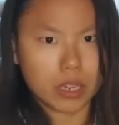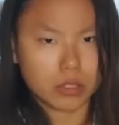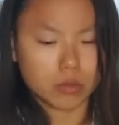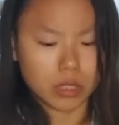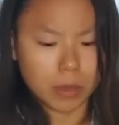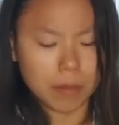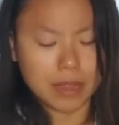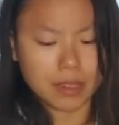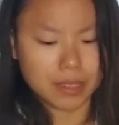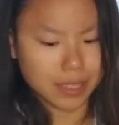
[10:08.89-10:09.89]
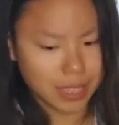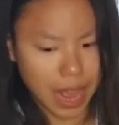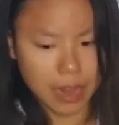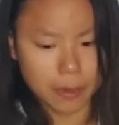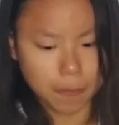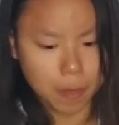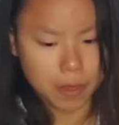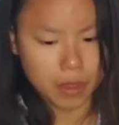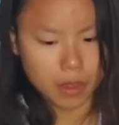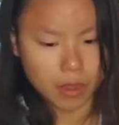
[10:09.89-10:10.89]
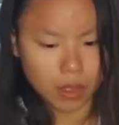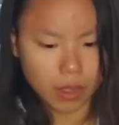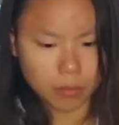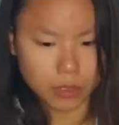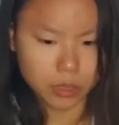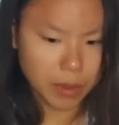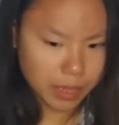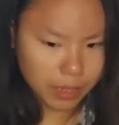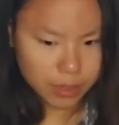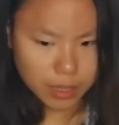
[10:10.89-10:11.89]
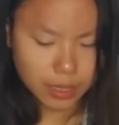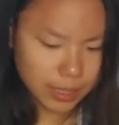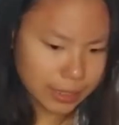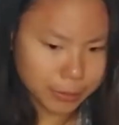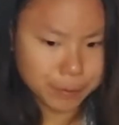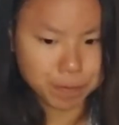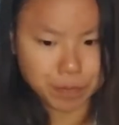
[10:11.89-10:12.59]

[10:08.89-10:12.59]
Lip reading: is really being said, to make it a little clearer.